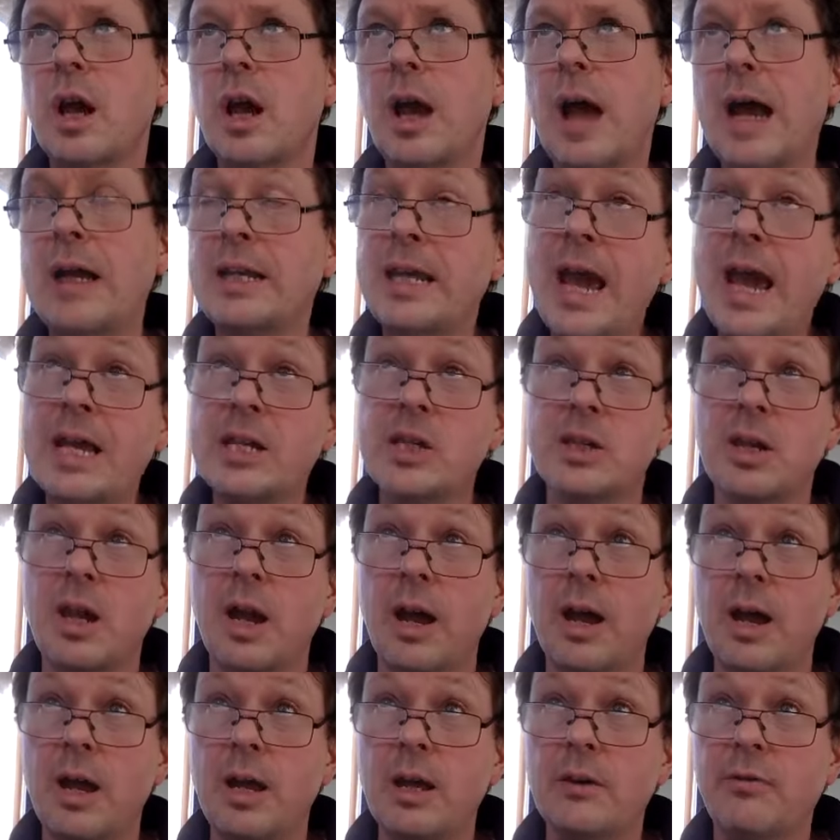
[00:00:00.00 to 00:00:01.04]
And yes,
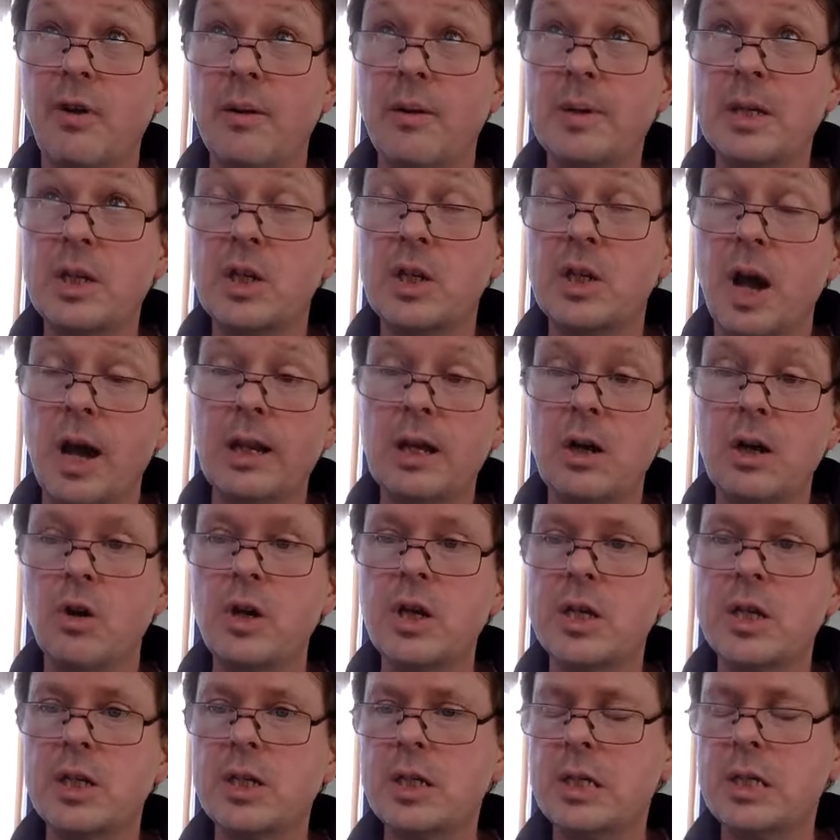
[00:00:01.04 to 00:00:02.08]
if I'm entirely
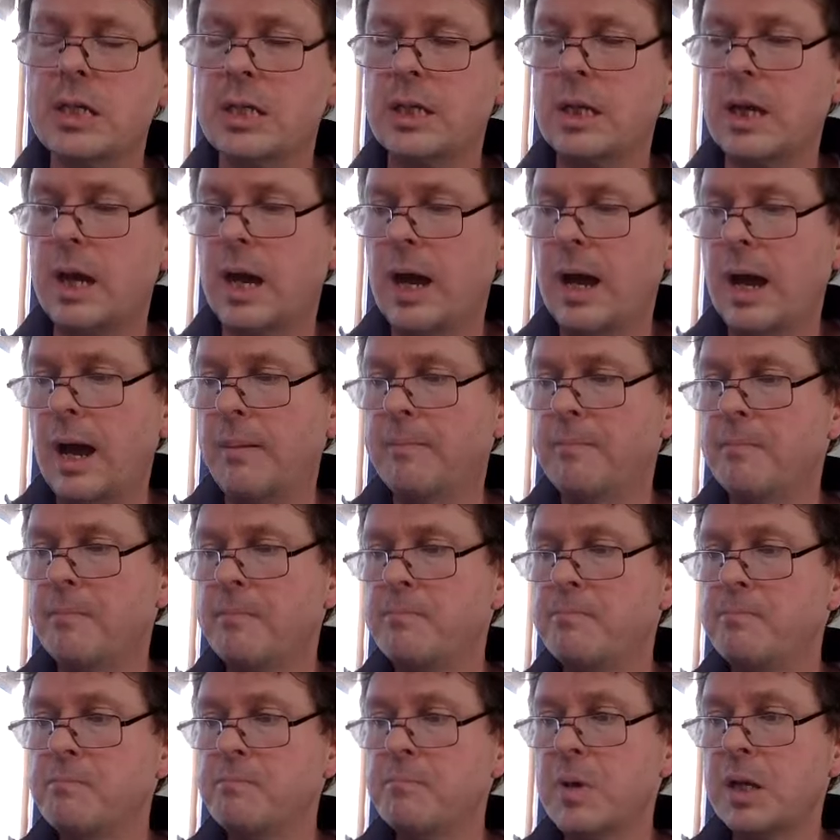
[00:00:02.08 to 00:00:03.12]
honest,
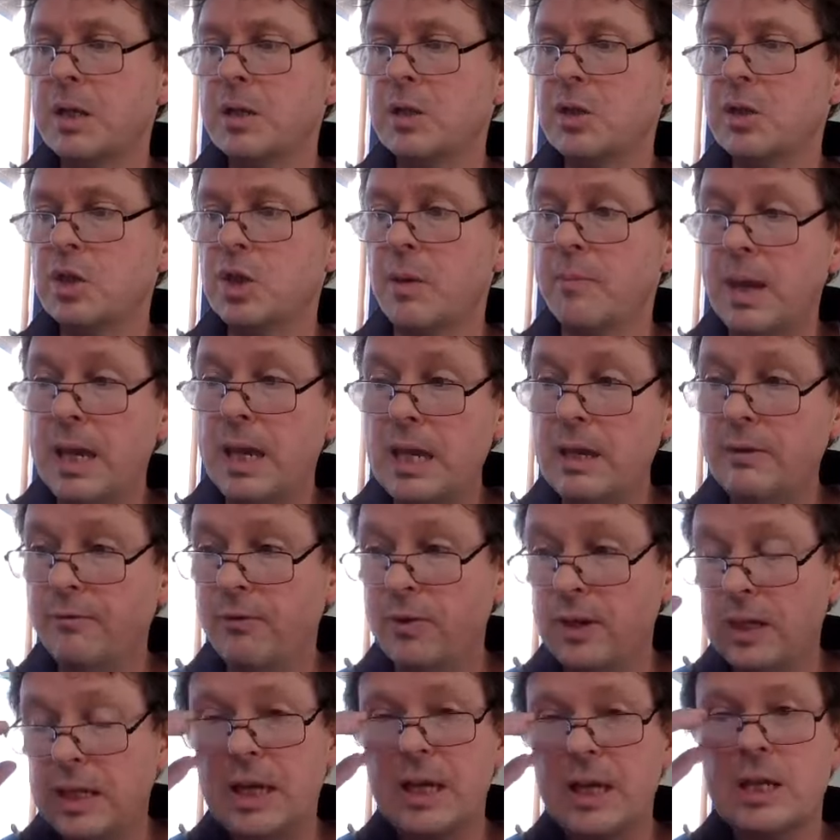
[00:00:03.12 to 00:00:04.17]
to me,
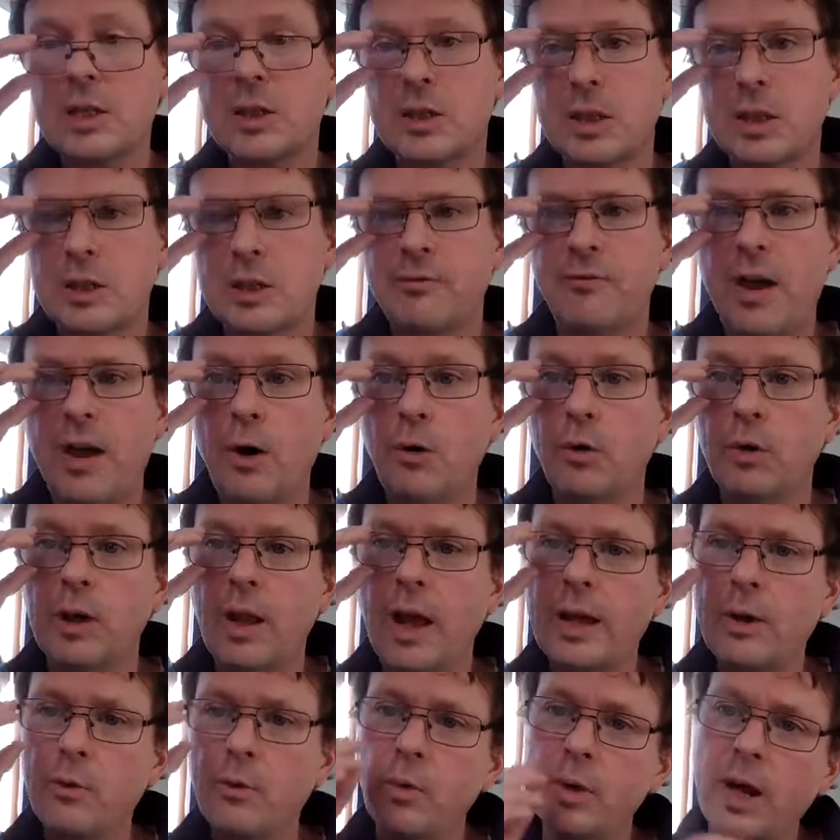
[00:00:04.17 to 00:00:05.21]
for years, this felt
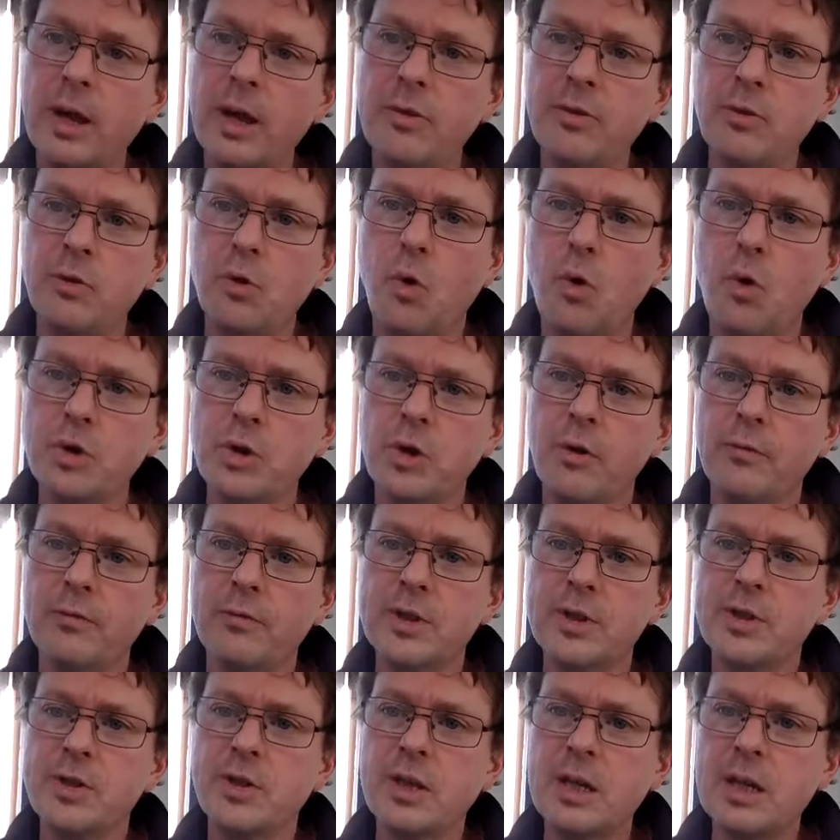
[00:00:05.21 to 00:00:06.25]
like what I thought of
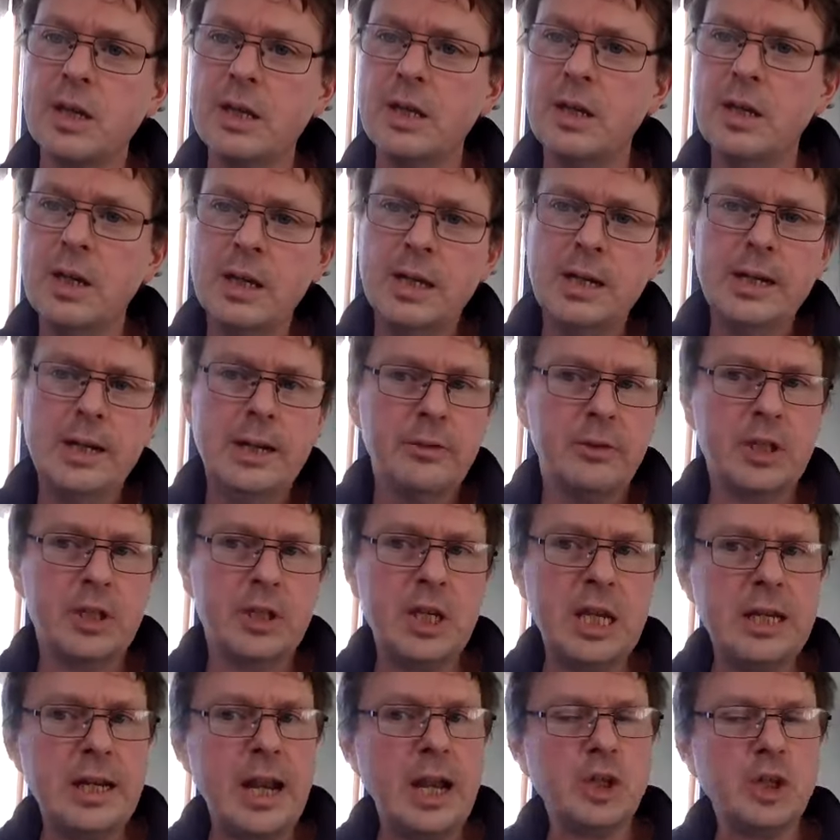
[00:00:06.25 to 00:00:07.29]
as the
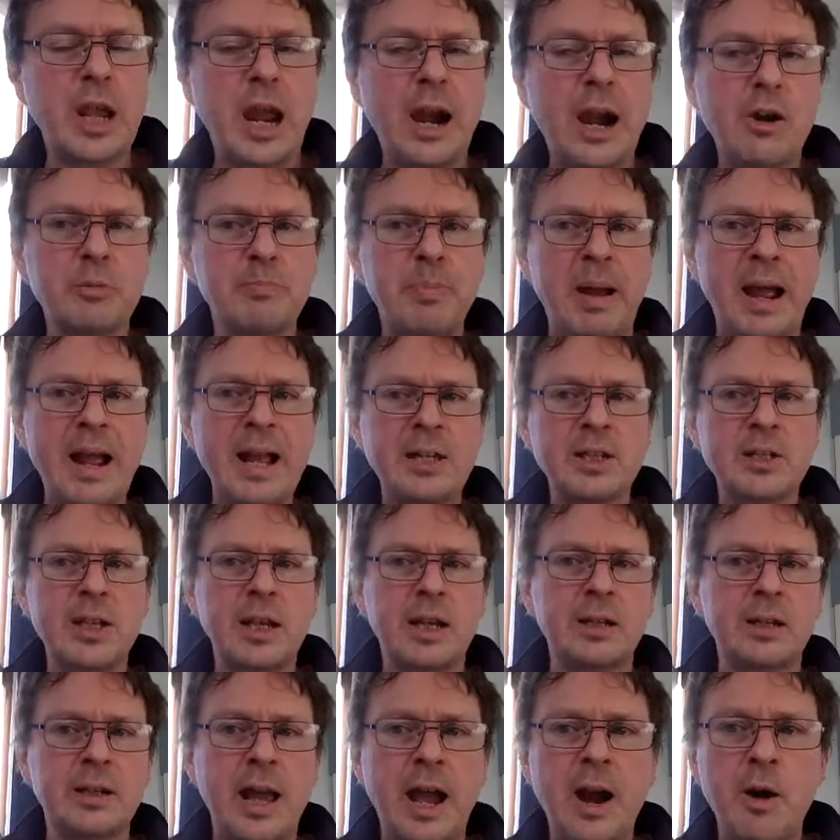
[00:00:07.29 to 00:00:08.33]
teenage garage band
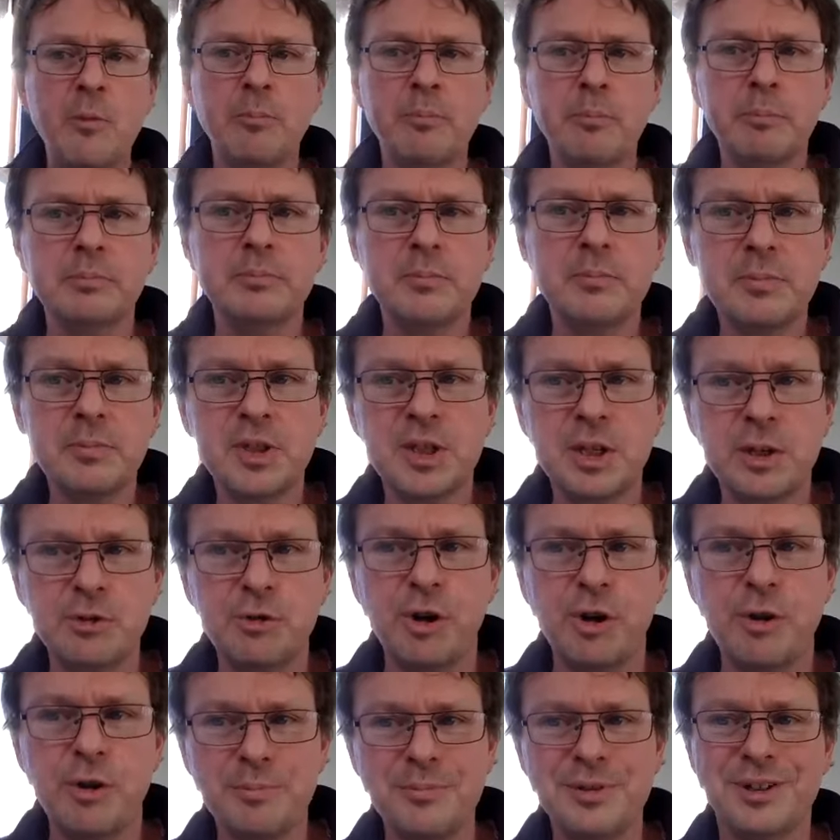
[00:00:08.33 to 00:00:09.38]
second album
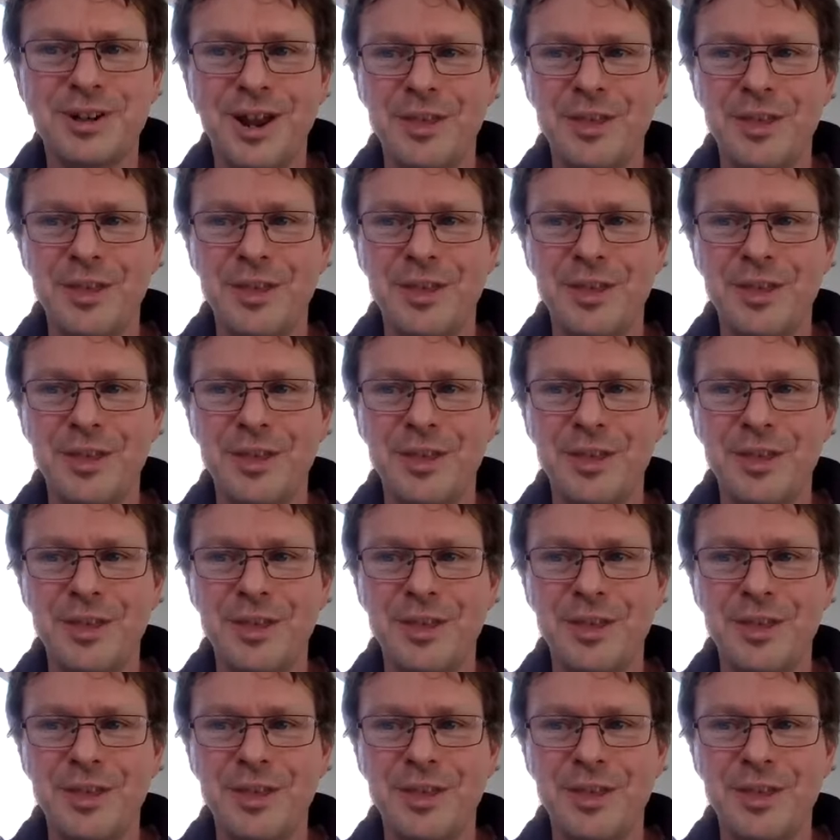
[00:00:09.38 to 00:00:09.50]
syndrome.